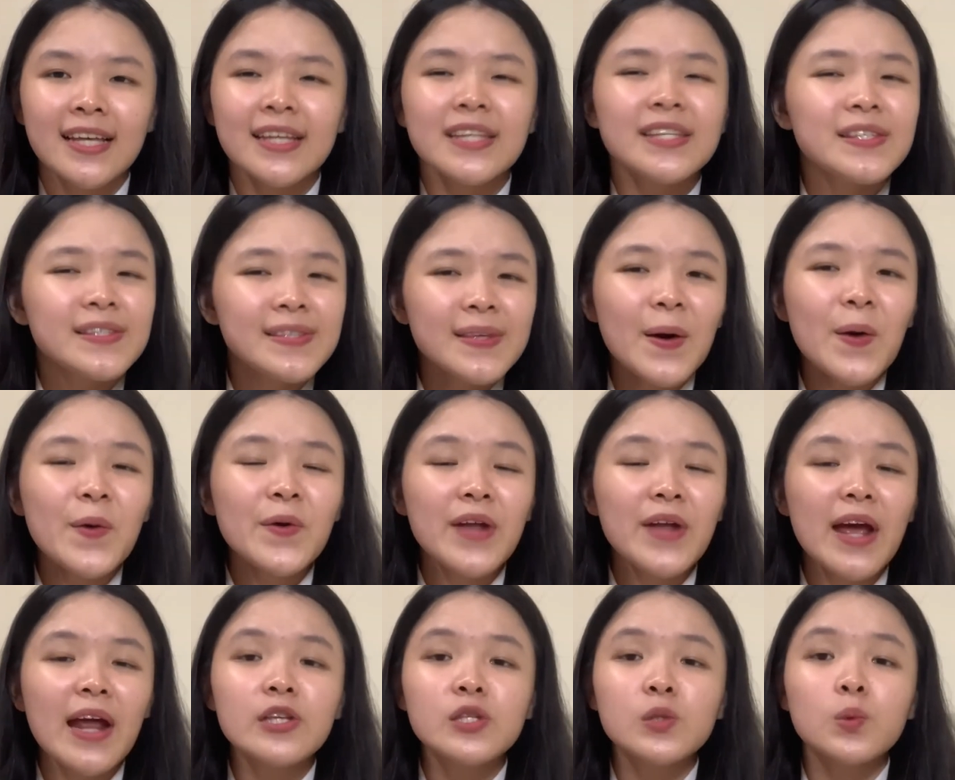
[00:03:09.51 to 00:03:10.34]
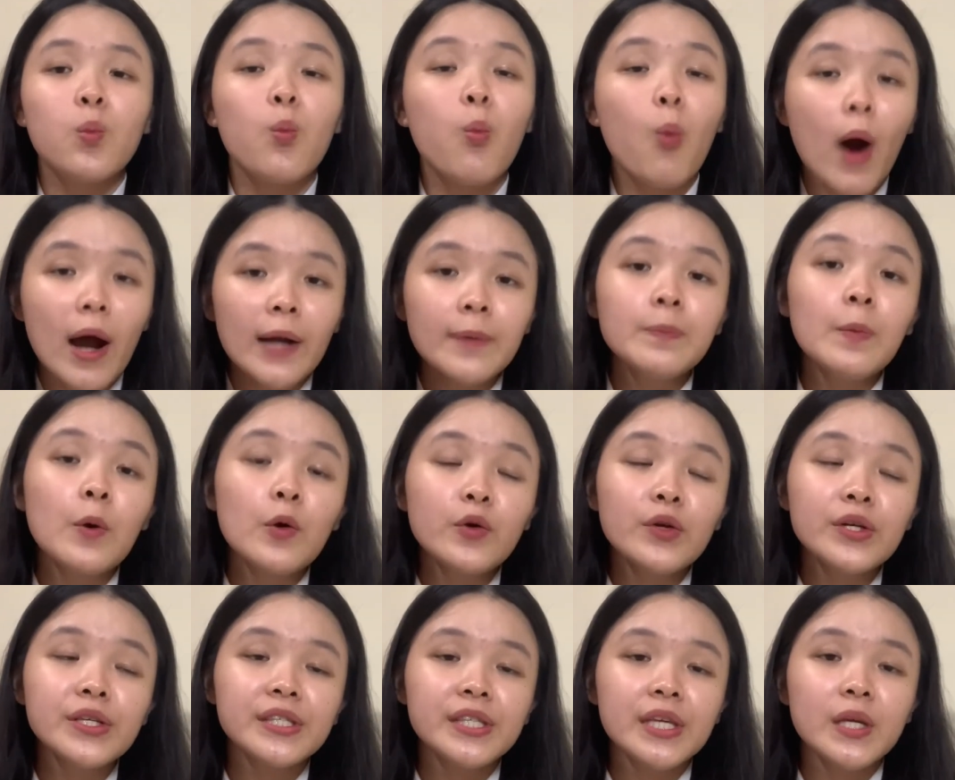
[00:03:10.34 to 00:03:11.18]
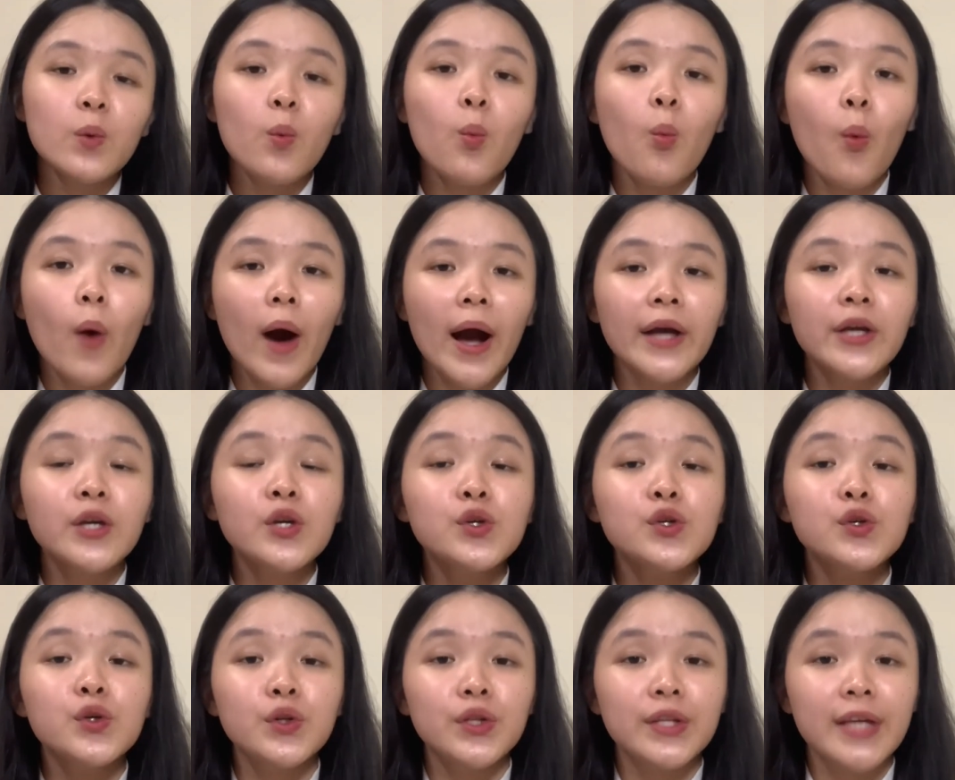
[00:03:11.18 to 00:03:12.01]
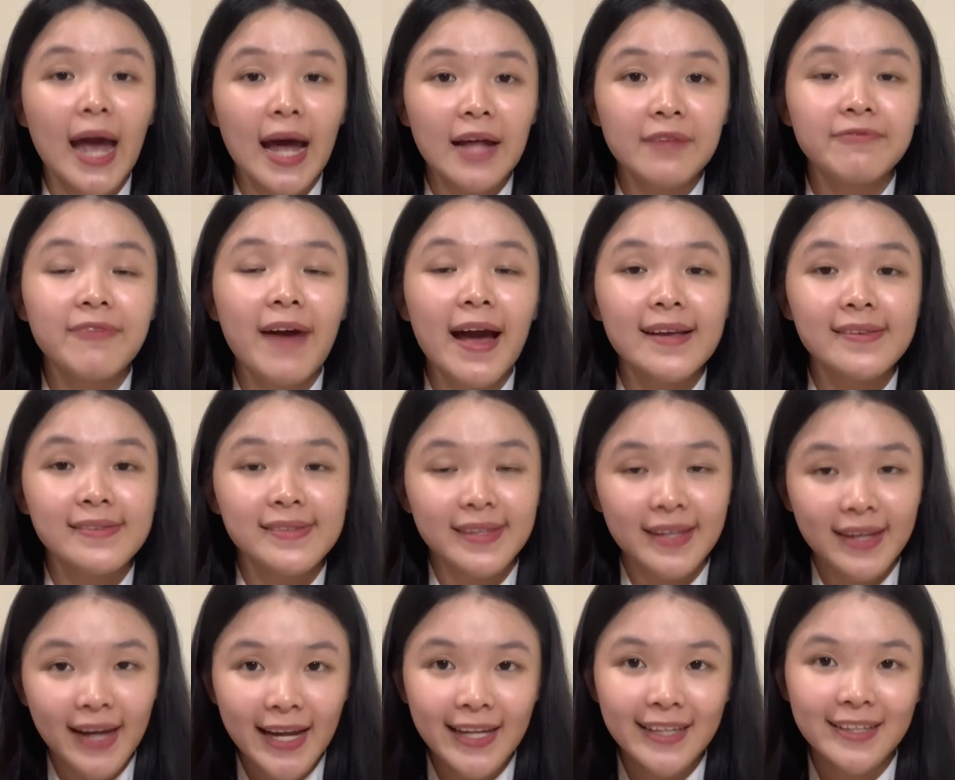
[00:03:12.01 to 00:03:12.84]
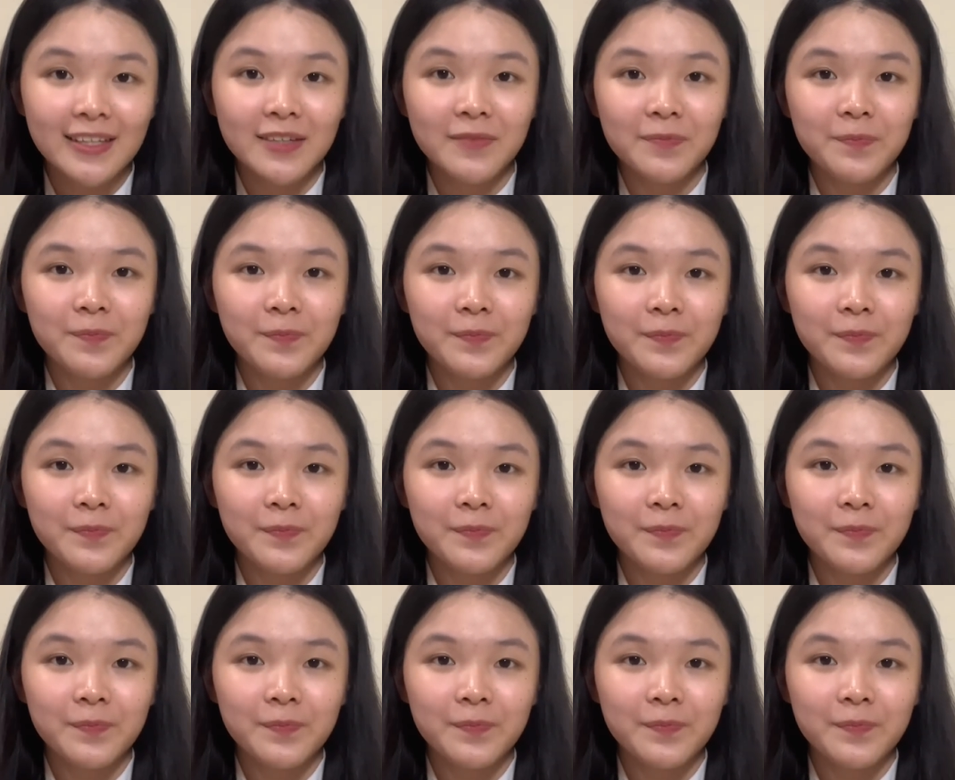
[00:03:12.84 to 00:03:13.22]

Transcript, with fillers: So that is one more reason why you should get vaccinated.